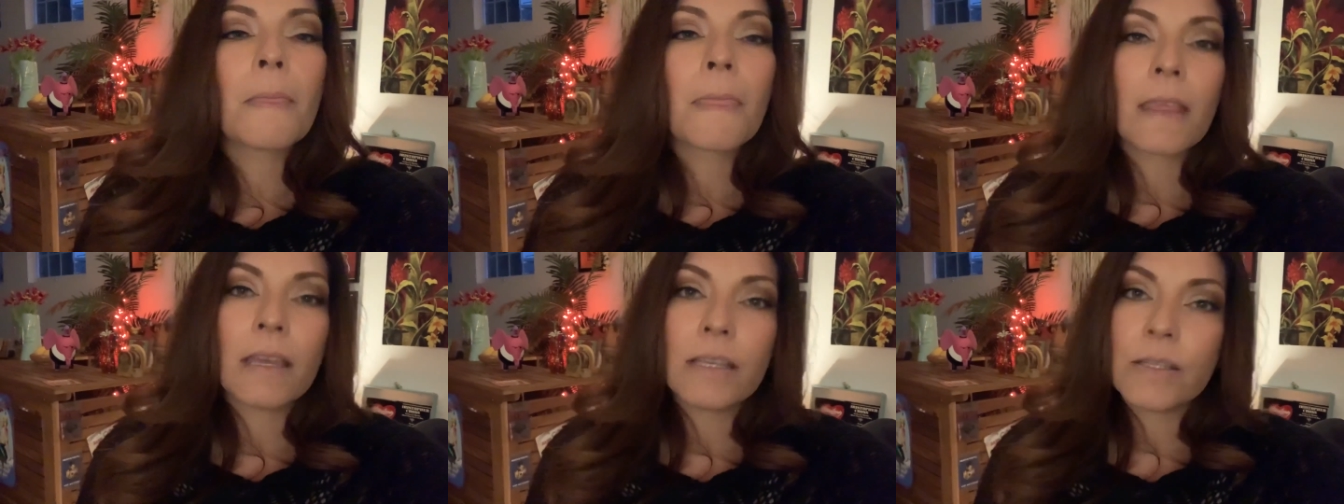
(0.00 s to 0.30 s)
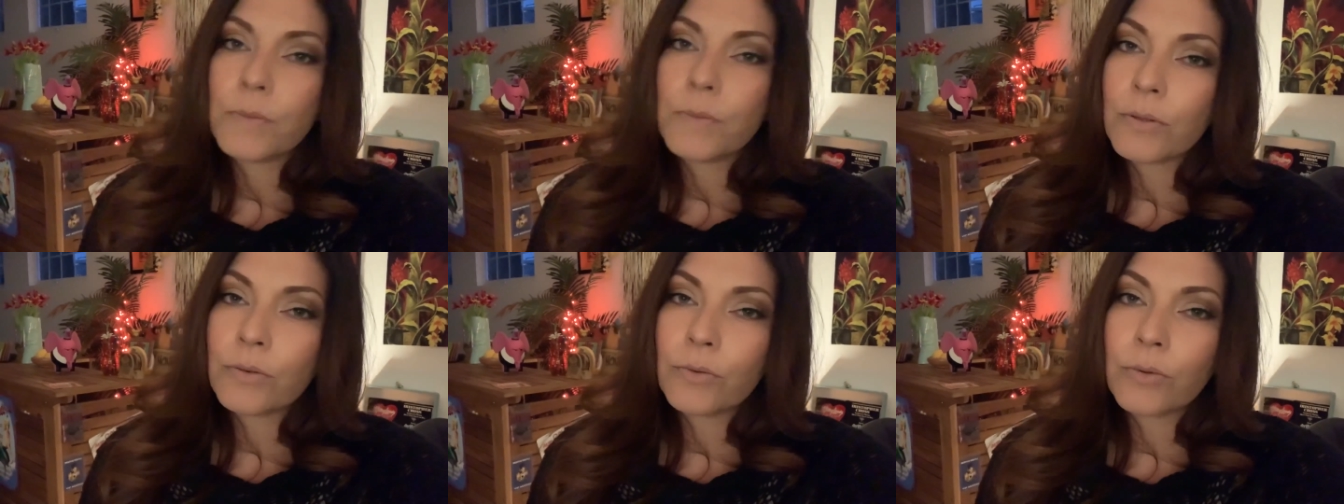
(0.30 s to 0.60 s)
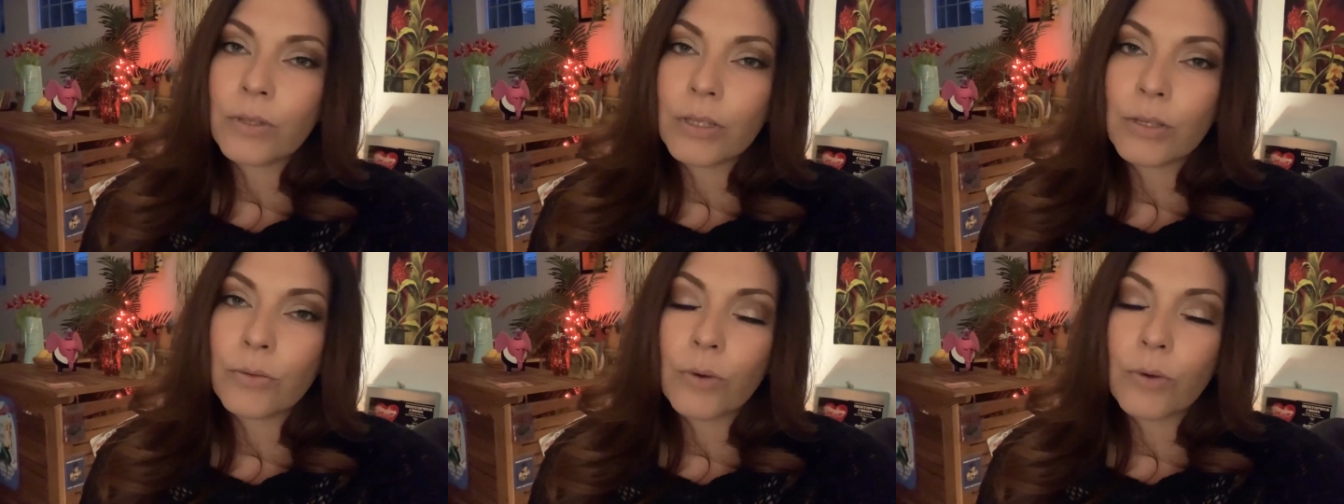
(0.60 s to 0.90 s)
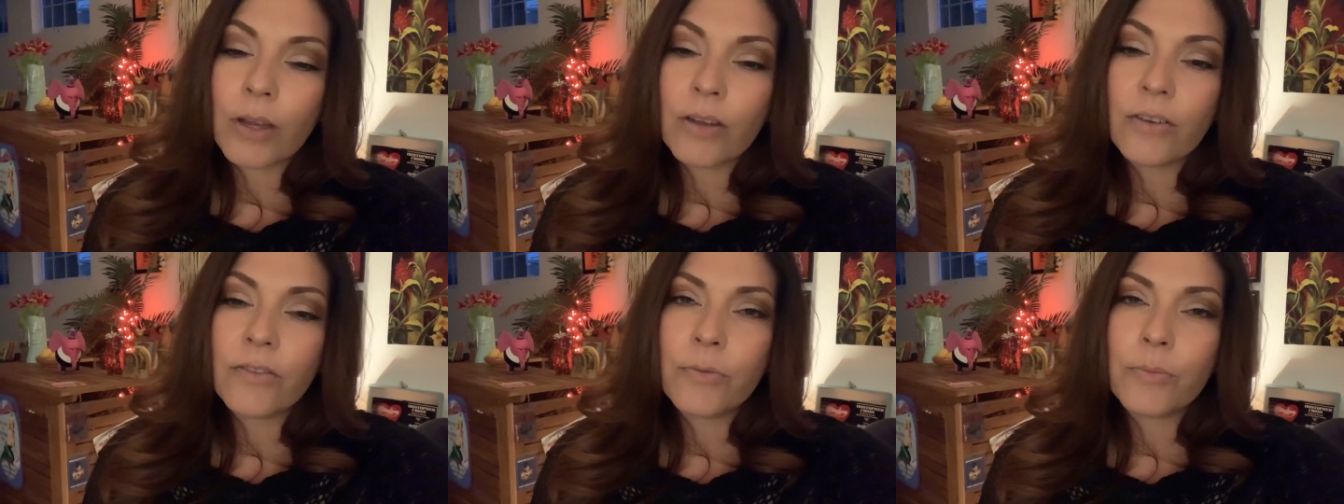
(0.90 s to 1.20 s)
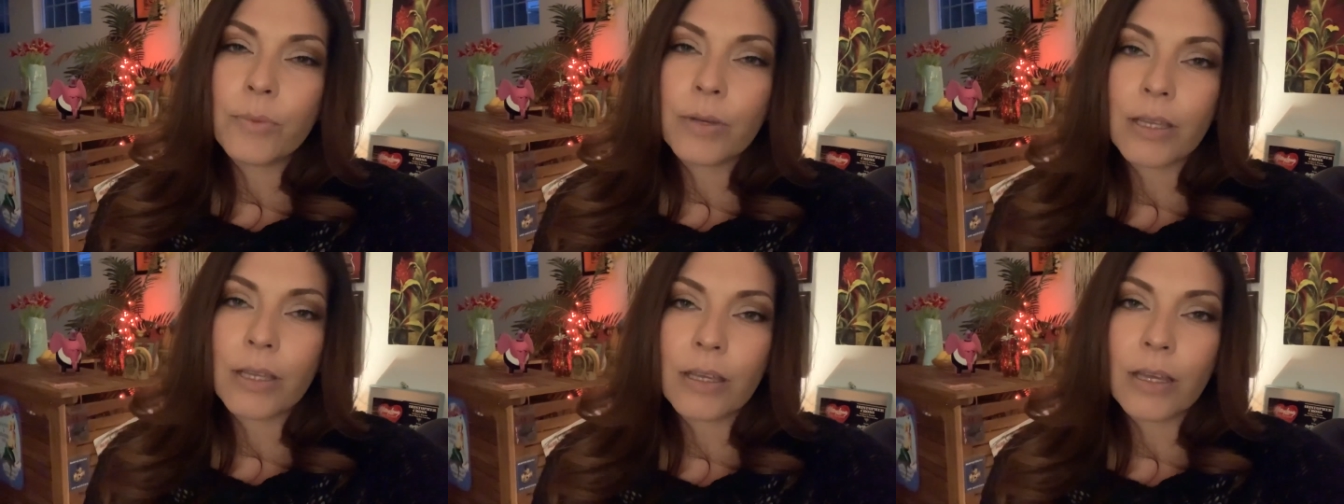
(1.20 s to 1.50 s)
It's been really rough,
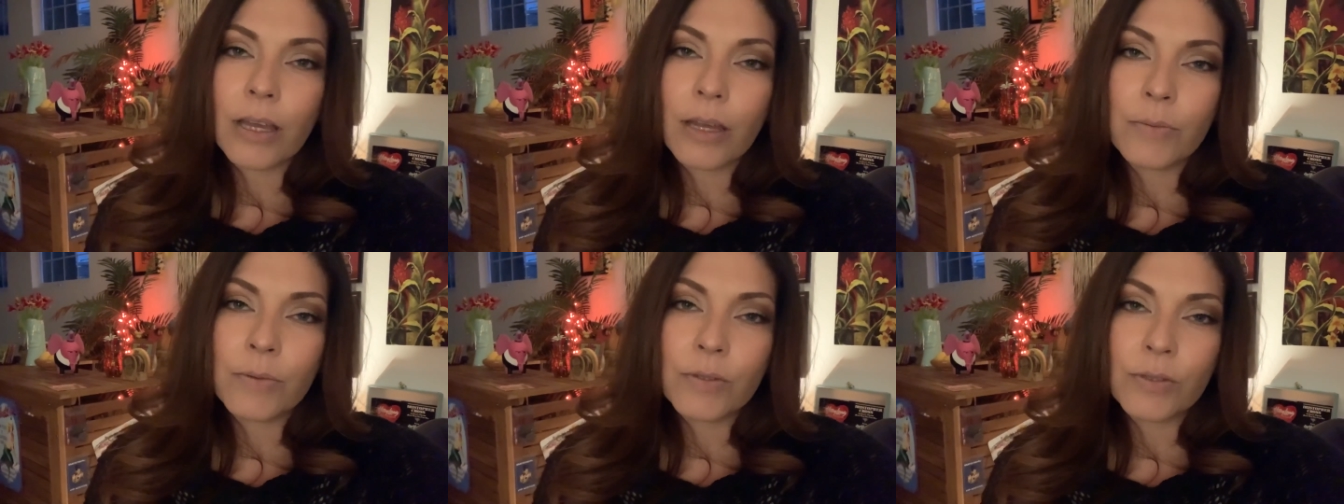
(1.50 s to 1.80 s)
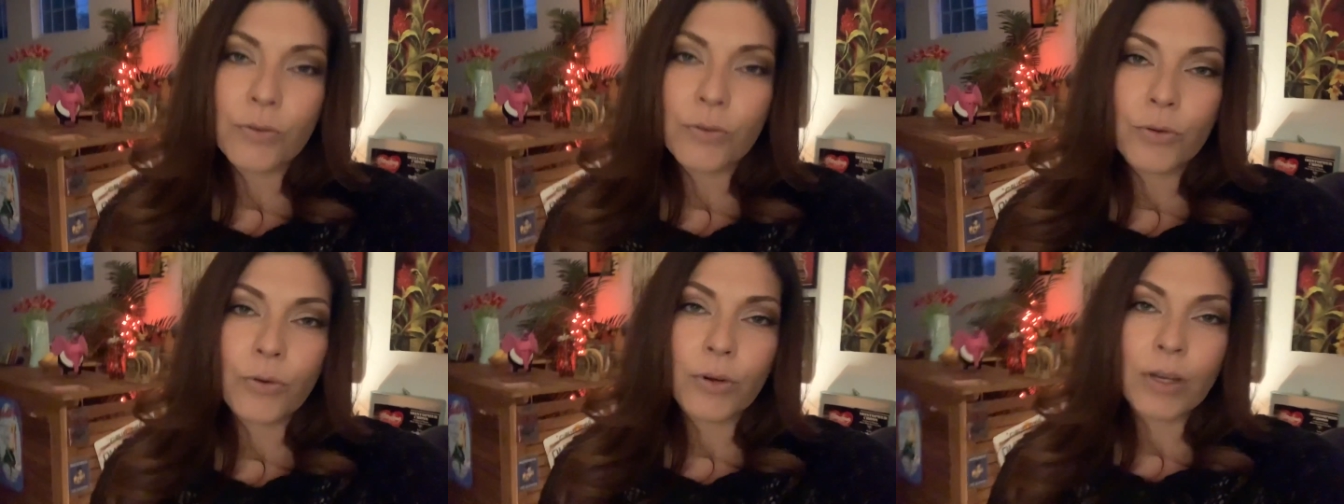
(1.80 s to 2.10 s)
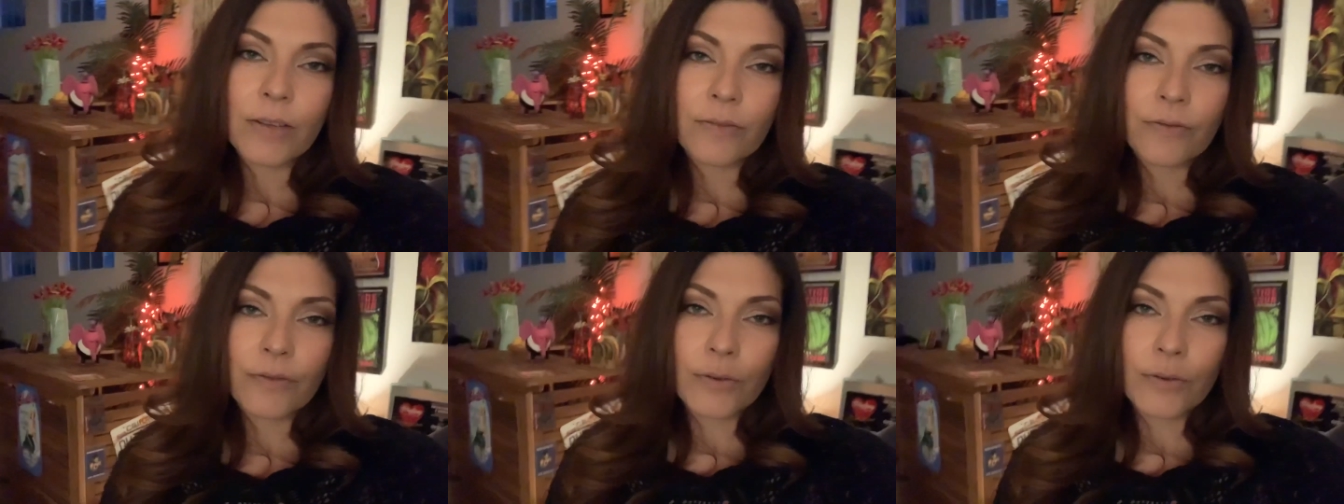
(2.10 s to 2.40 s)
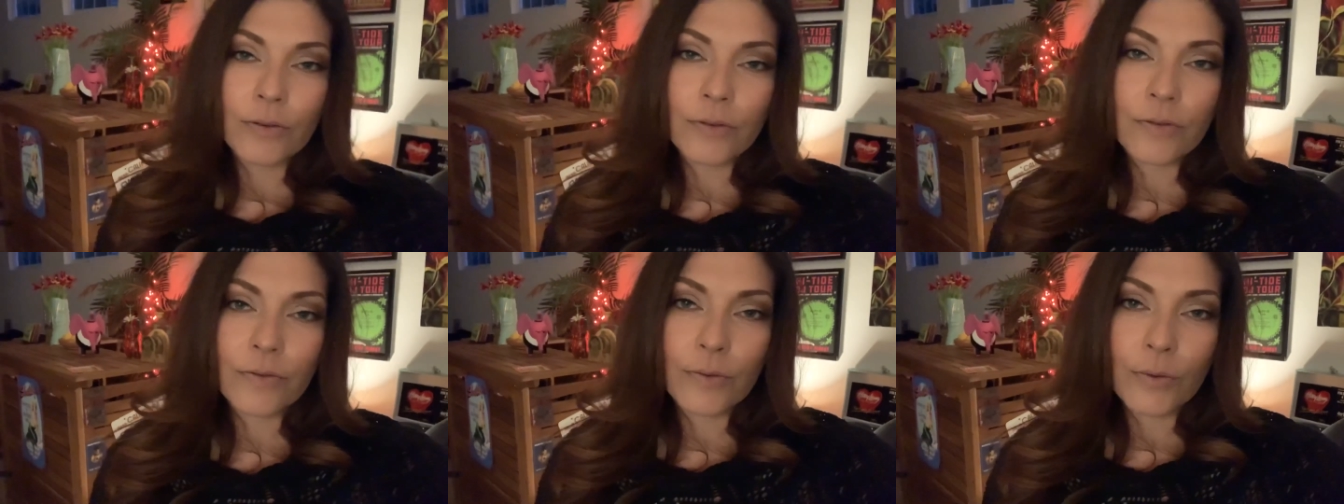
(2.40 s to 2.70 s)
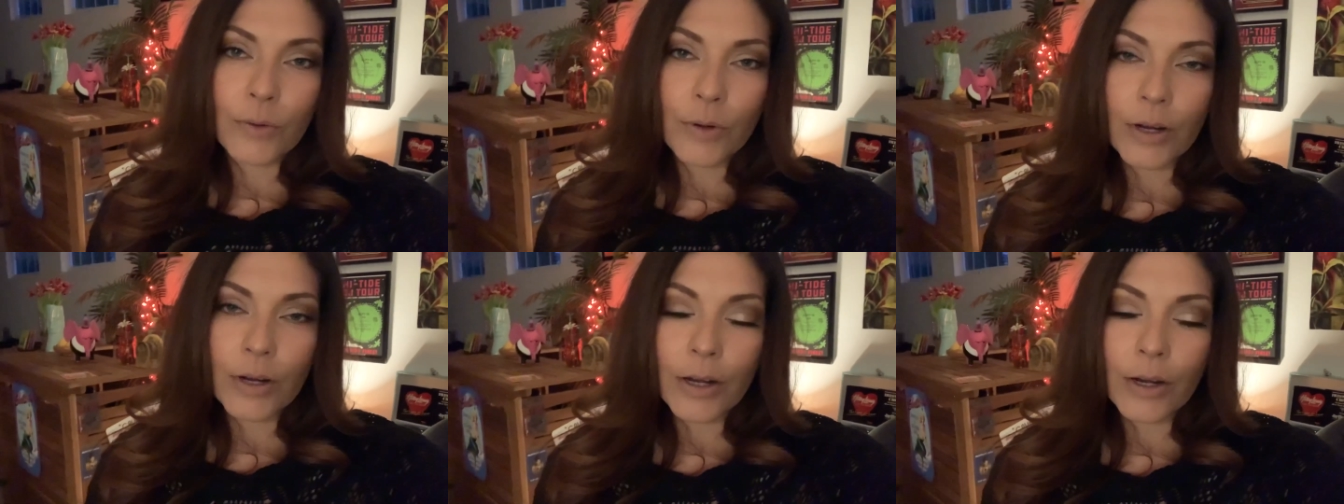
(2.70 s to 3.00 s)
but I'm so grateful
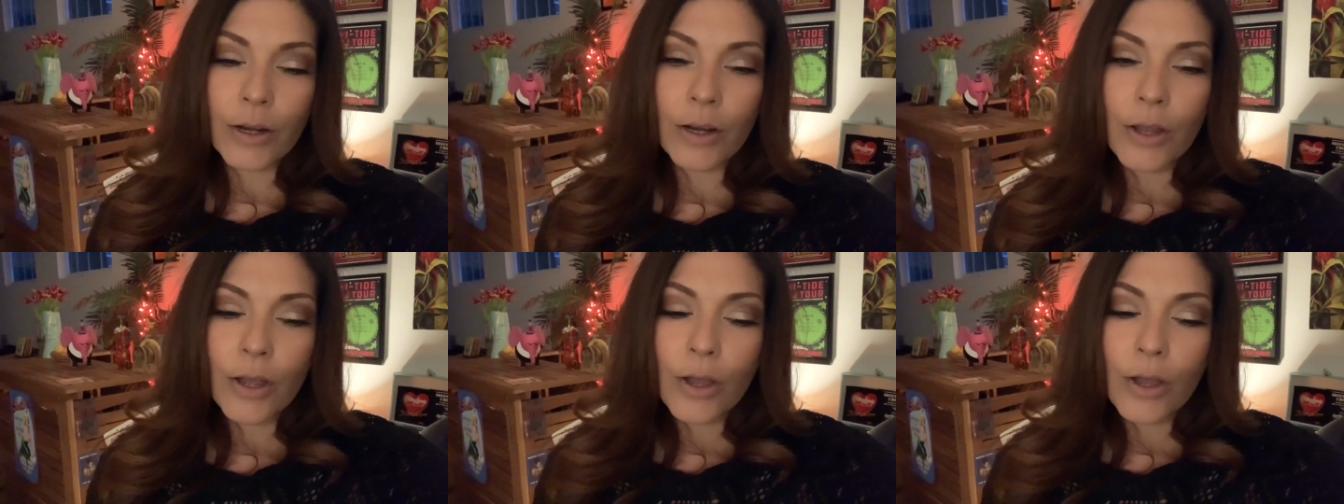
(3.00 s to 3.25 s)
for